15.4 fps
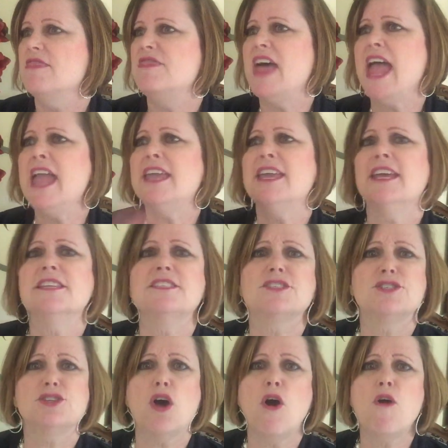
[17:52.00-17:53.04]
they get
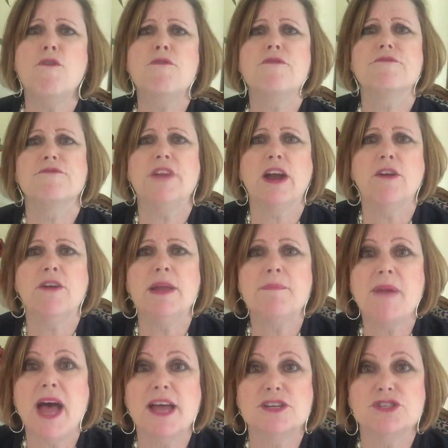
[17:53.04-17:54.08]
so very
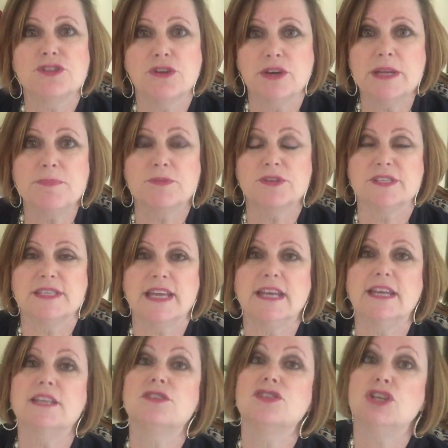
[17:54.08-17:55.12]
much. 30%
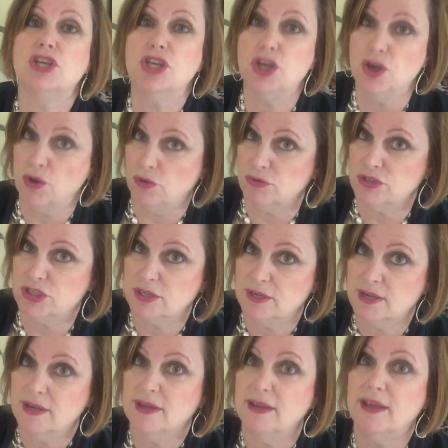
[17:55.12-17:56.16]
is huge
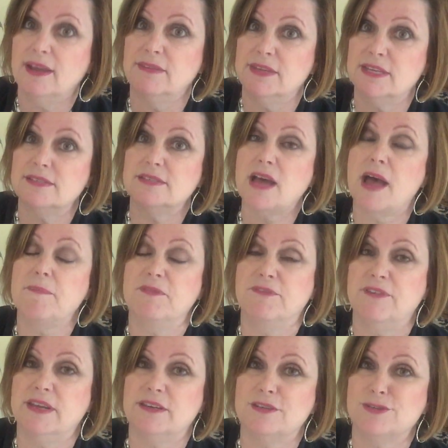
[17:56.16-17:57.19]
in this type
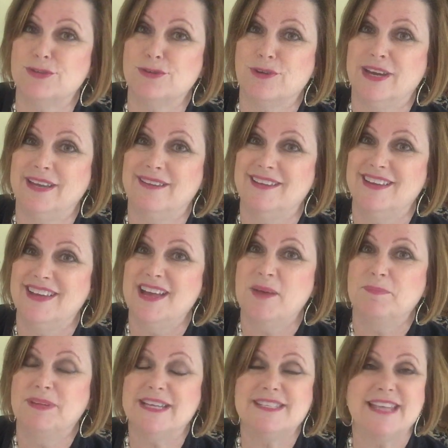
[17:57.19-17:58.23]
of industry.
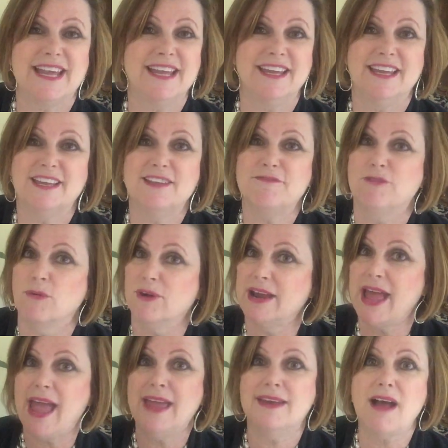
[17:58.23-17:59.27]
Plus, they can get 4
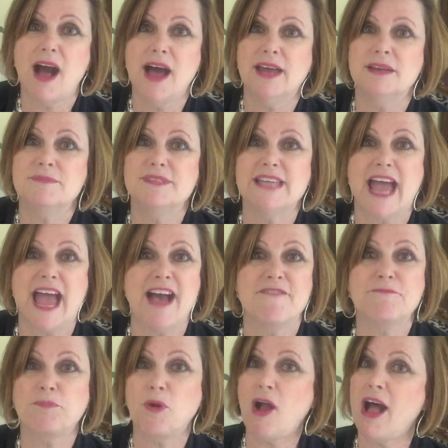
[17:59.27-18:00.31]
to 8 items,
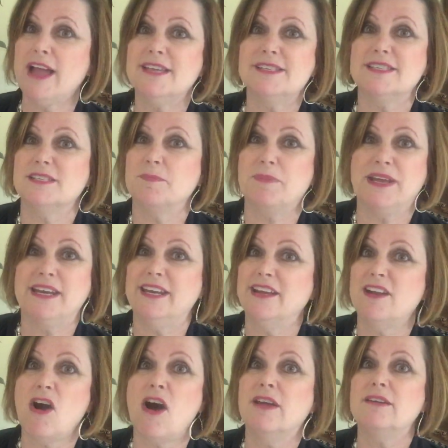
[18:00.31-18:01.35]
half price,
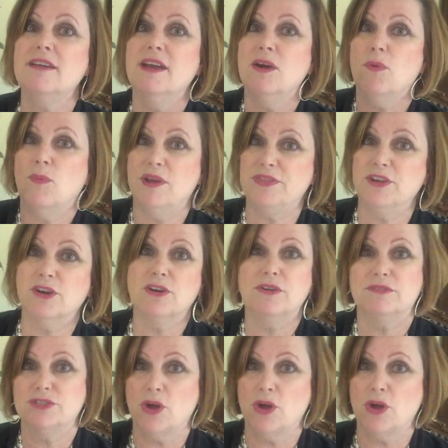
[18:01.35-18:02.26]
depending on what their